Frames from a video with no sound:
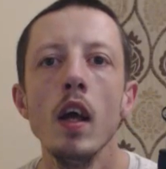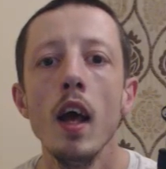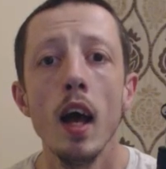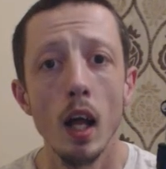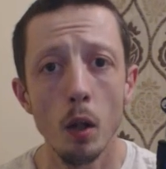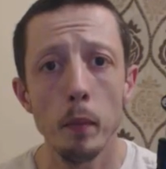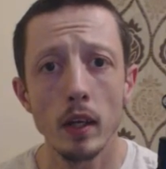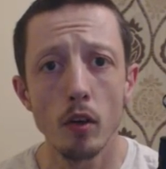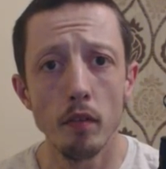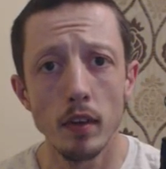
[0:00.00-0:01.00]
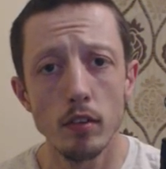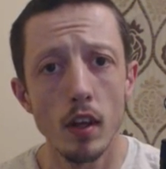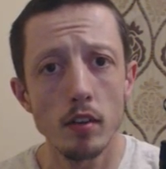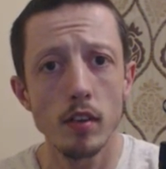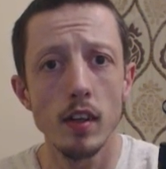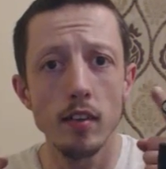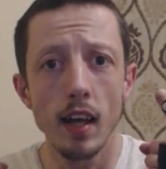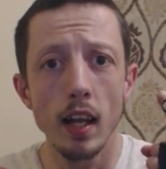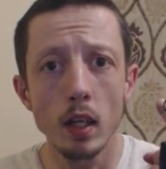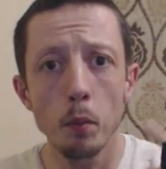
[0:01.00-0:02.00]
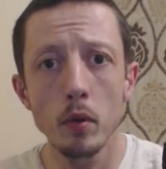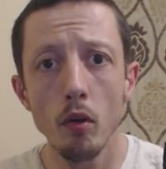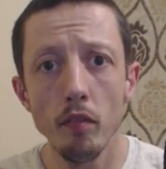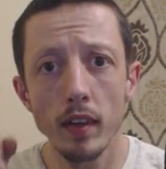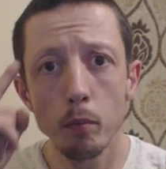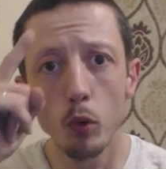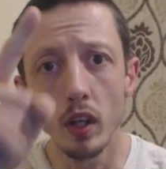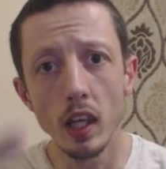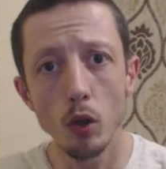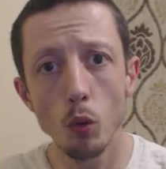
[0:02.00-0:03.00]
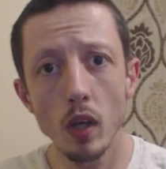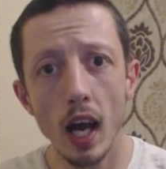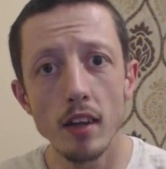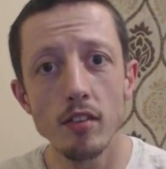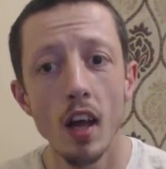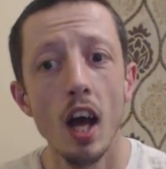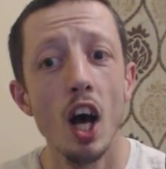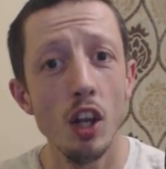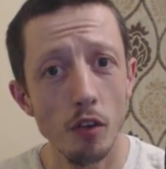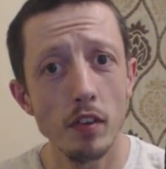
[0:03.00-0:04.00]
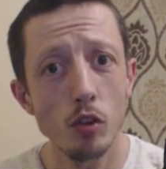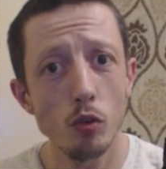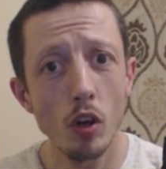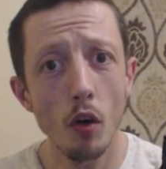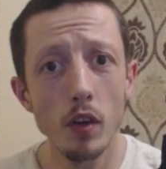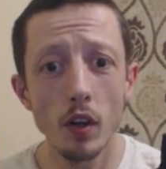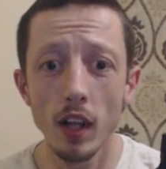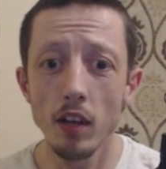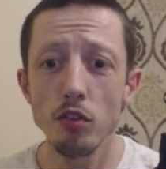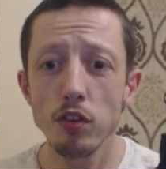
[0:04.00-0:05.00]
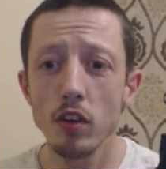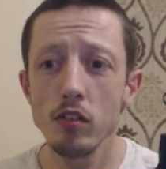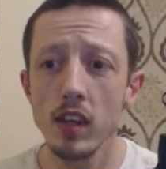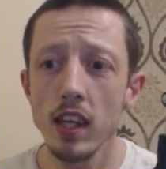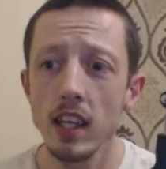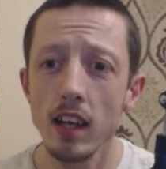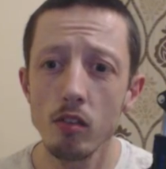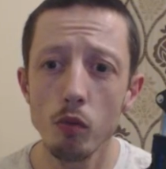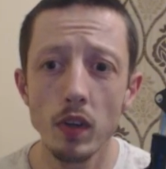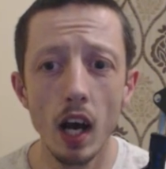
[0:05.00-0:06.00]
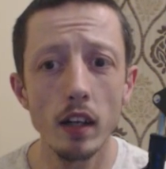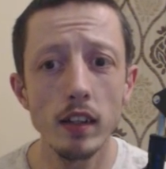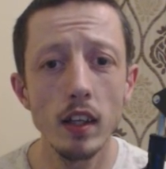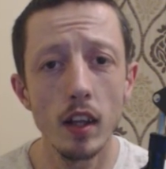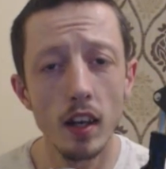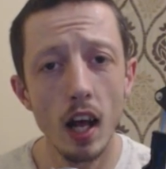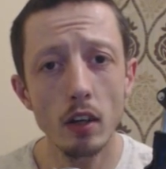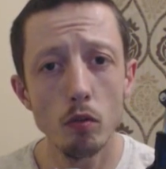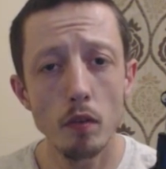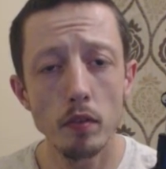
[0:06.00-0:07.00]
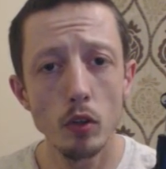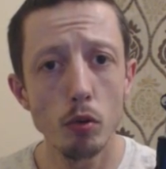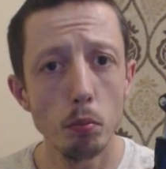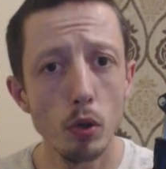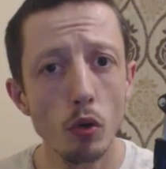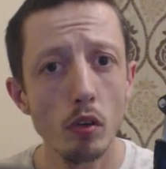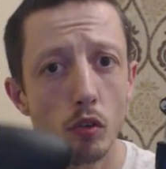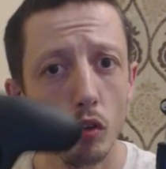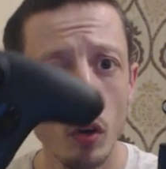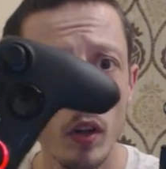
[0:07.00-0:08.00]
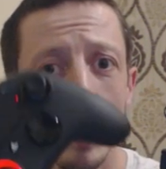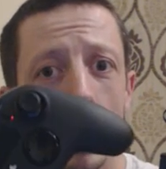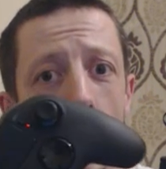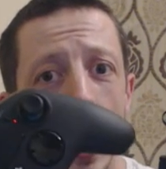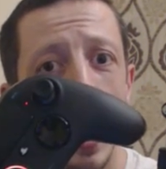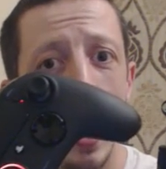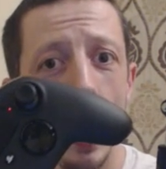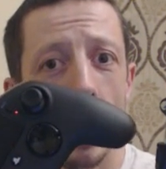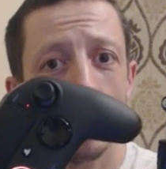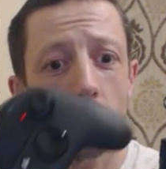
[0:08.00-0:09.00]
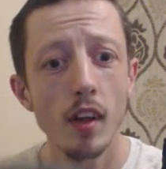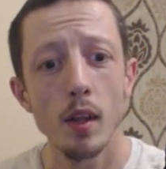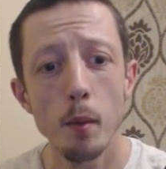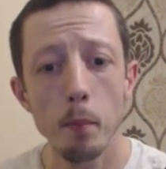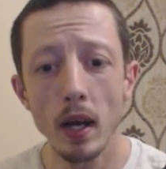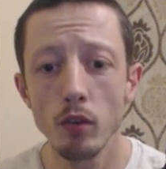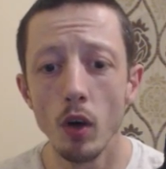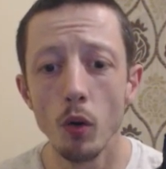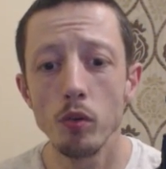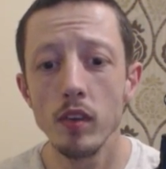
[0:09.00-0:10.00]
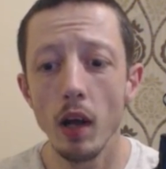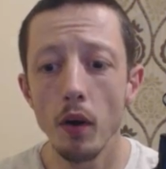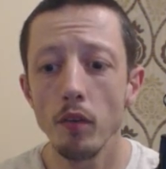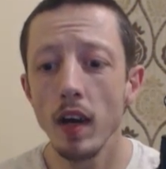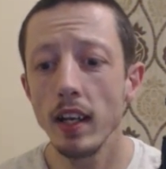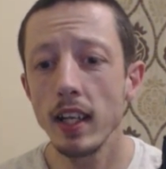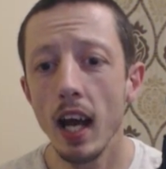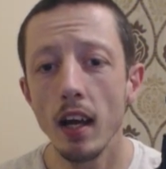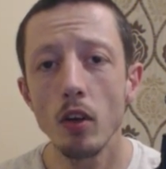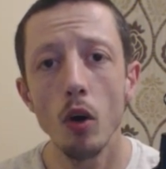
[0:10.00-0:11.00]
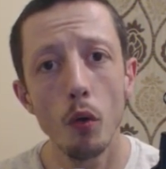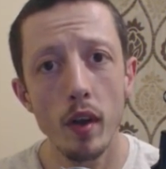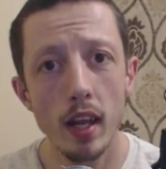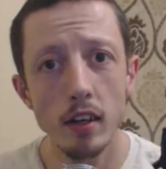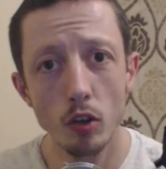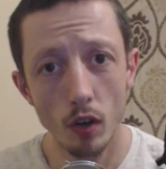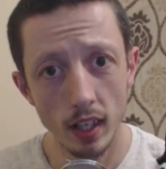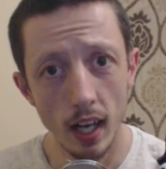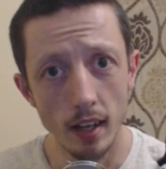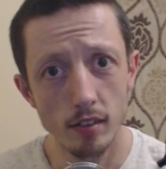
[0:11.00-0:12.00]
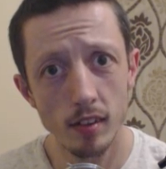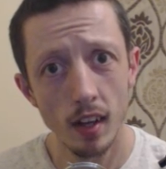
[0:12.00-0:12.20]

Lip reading: Hello my convicts, yes, it is Untitled Convict bringing you guys another tutorial, and as you can see it's regarding the Nacon Revolution Pro Controller and the macros. Now I've had a guy called Nader Crackice.